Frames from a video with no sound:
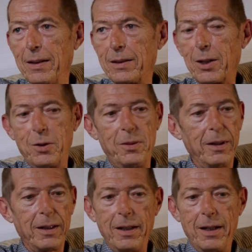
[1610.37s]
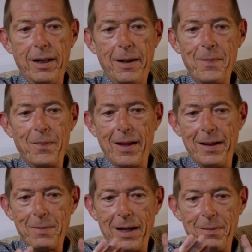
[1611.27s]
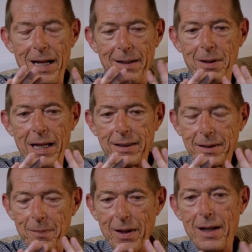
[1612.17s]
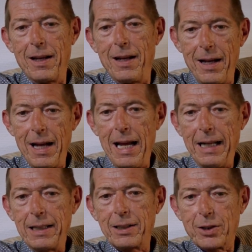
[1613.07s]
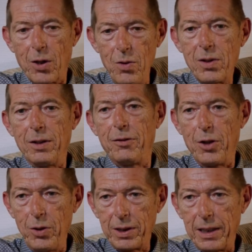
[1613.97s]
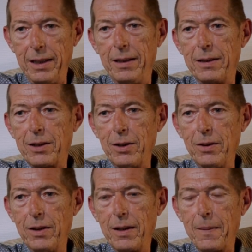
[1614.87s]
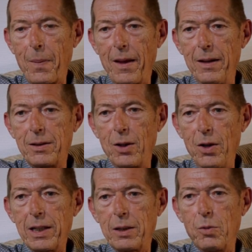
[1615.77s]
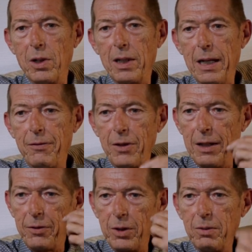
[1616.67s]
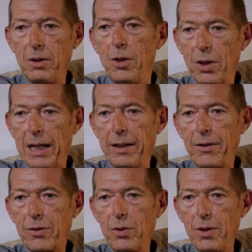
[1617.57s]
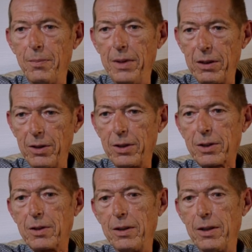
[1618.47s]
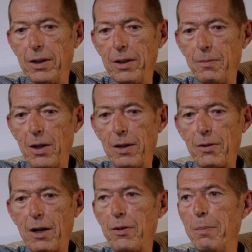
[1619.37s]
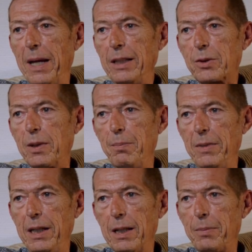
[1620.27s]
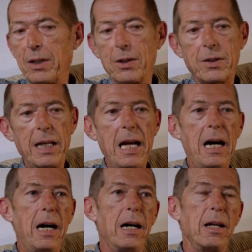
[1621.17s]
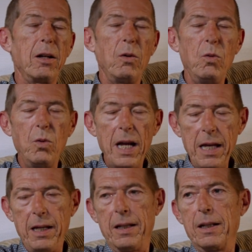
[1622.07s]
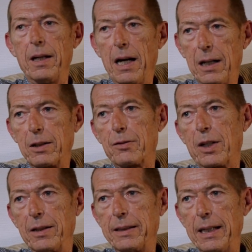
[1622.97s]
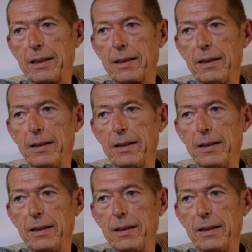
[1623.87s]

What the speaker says: So it is so confusing to look at the world if you look at it through the mirrors of the mainstream media, because they are way out of context.